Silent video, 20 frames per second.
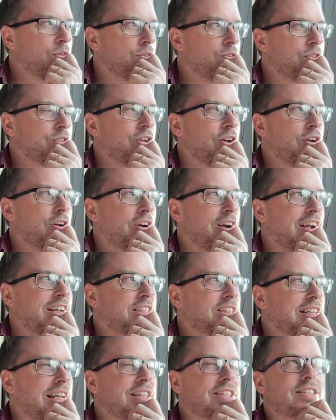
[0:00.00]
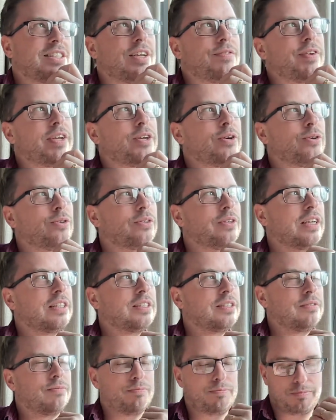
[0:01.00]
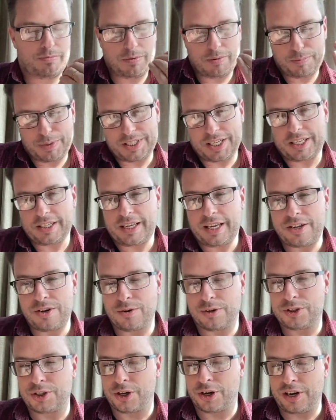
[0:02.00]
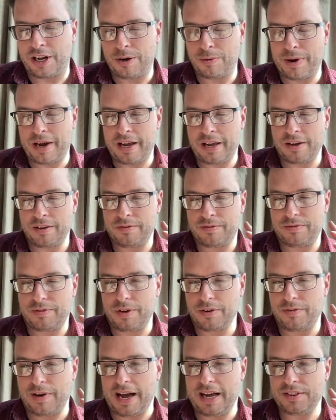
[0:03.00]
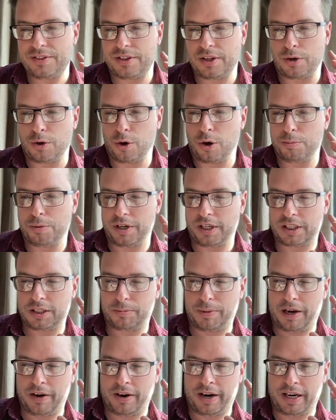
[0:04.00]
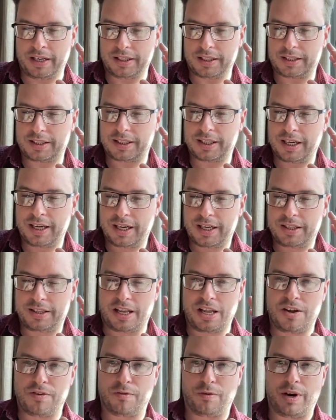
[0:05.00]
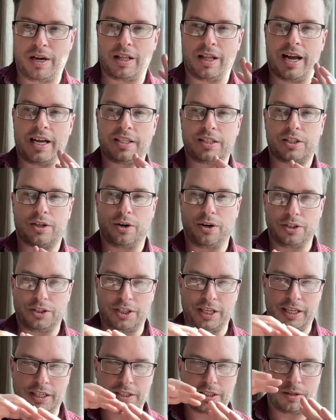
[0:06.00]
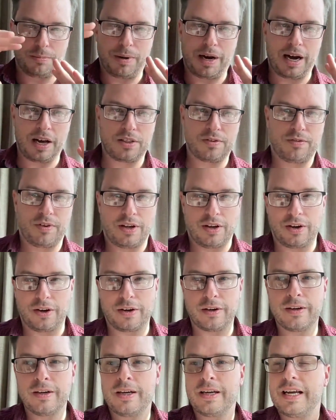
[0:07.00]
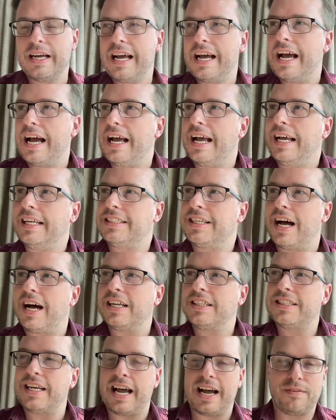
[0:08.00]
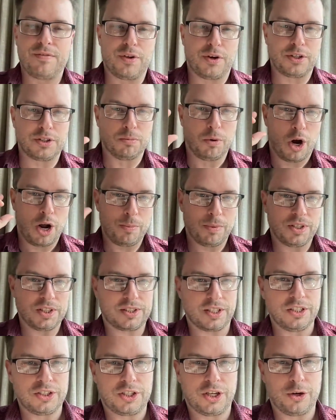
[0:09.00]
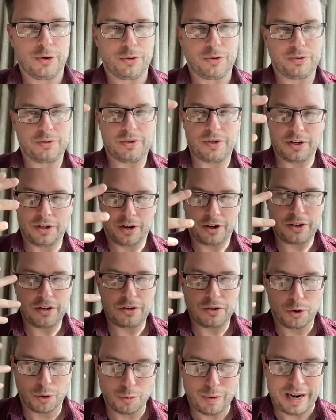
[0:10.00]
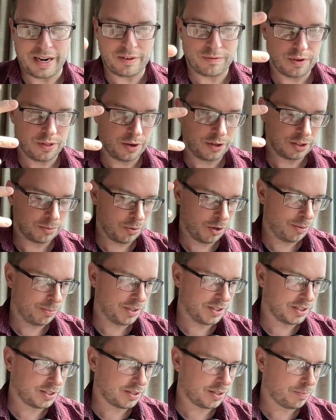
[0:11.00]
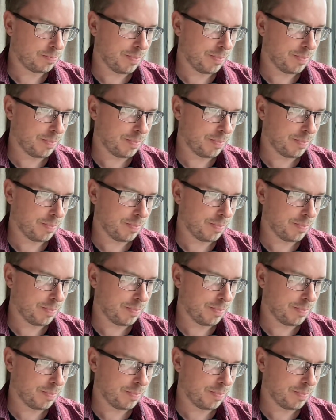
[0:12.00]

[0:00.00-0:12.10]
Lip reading: So it's difficult. It's particularly in your journey where you've had the corporate experience, then you've realized coaching is the path for you. It's hard to have those moments until you're ready for those moments.